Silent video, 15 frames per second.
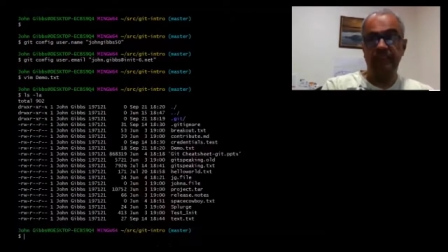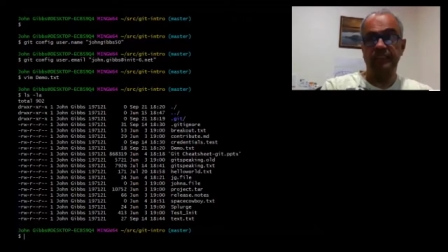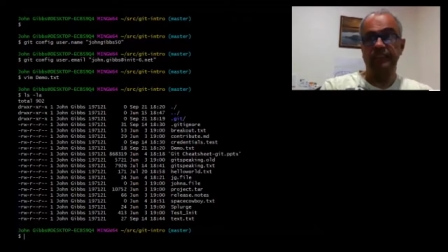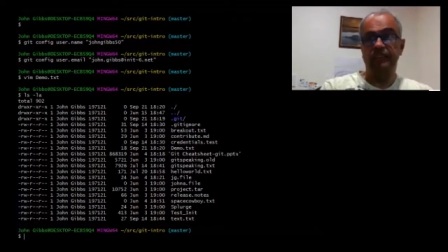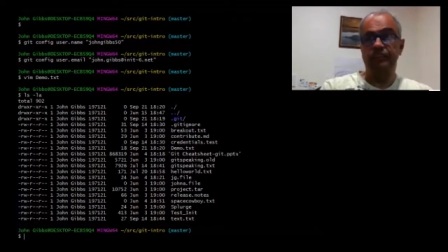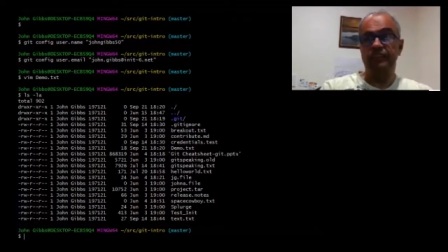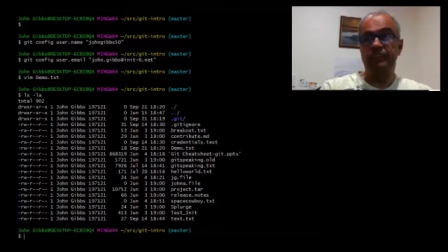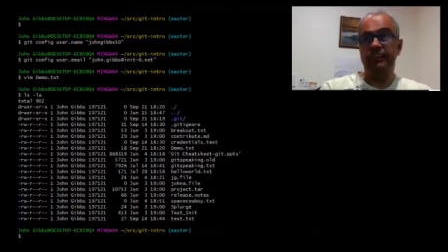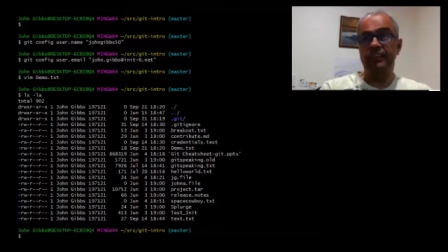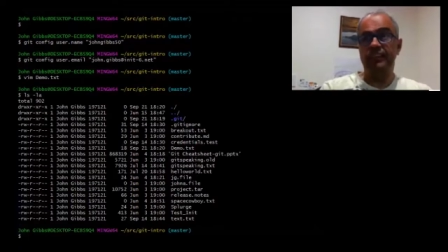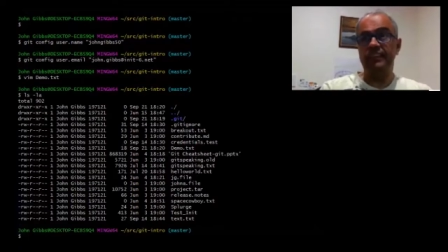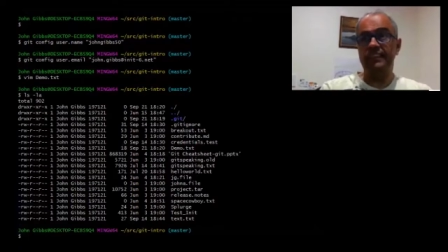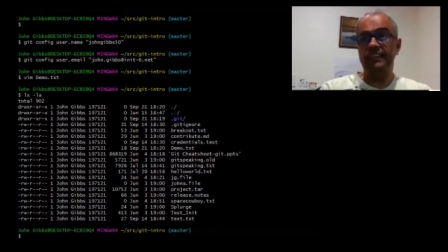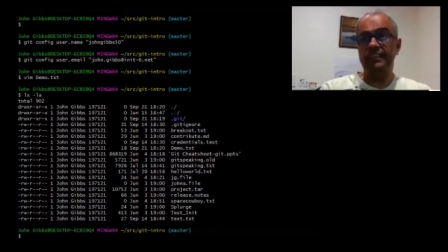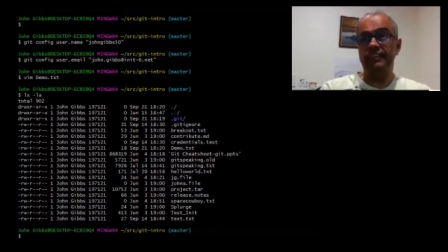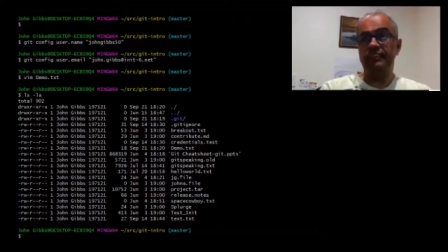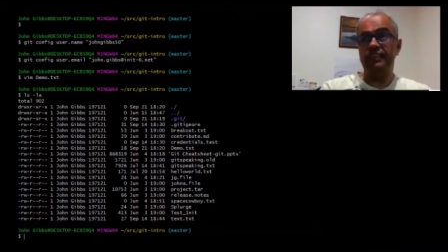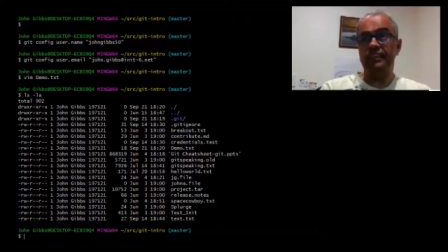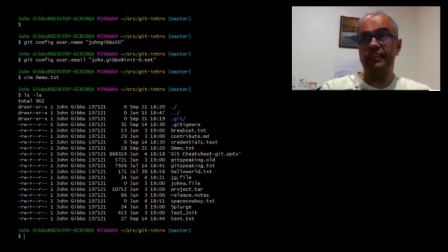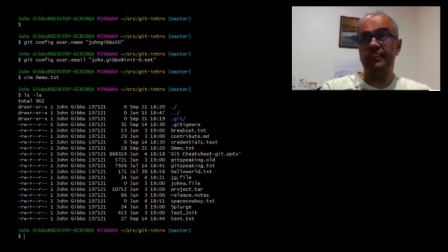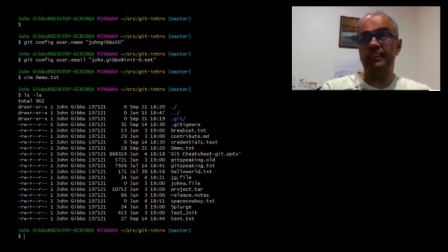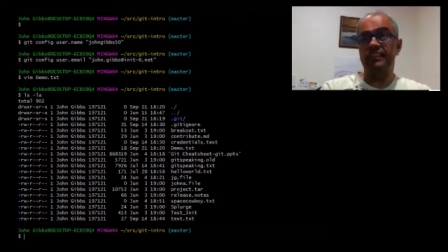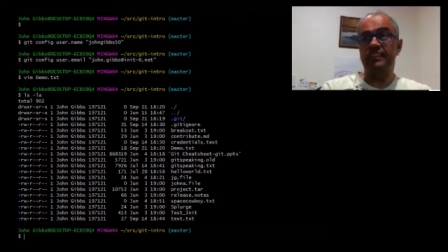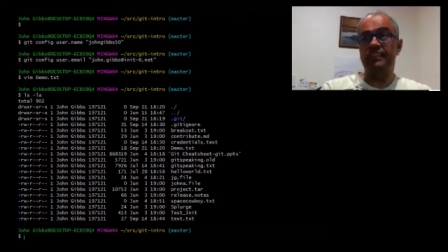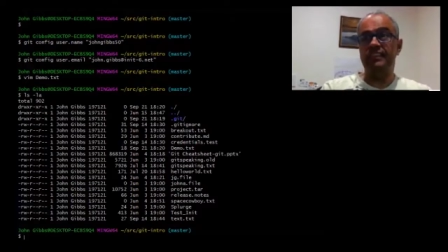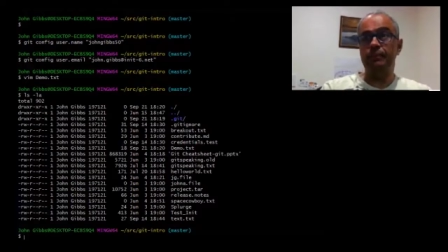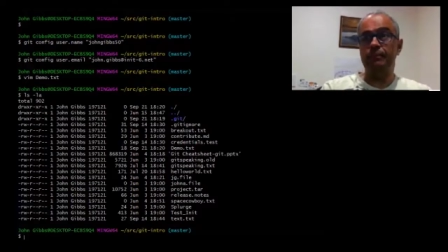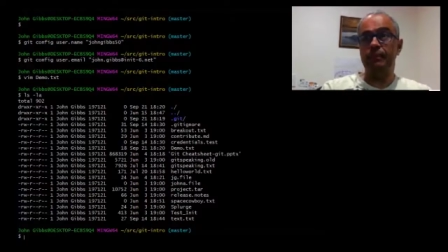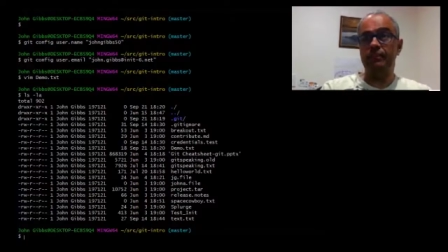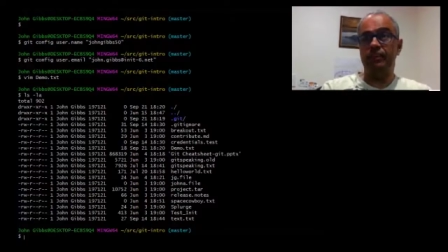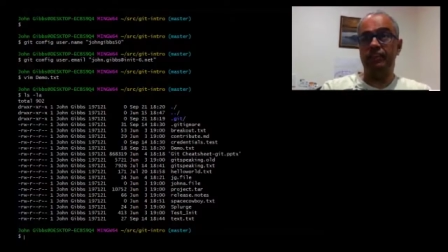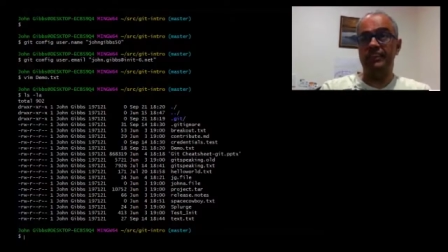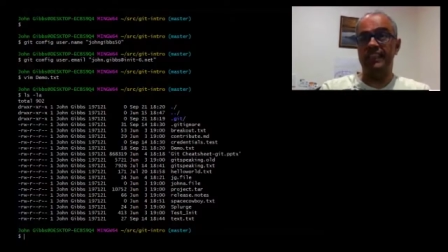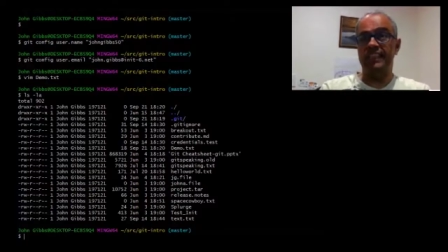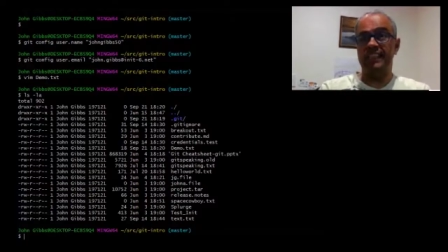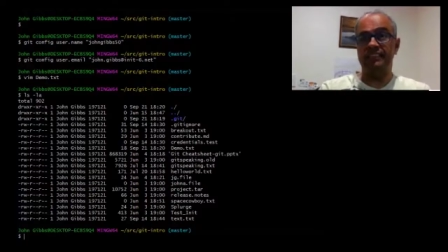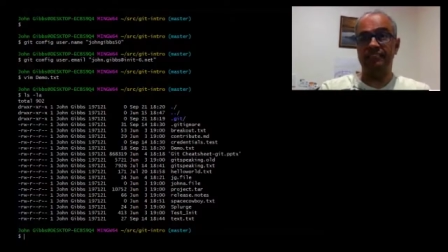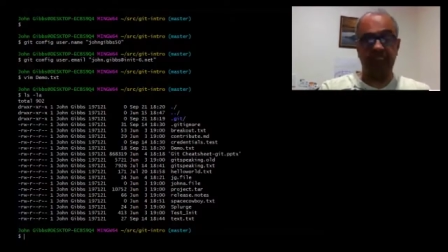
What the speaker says: So if we do a list, you'll see that the demo.txt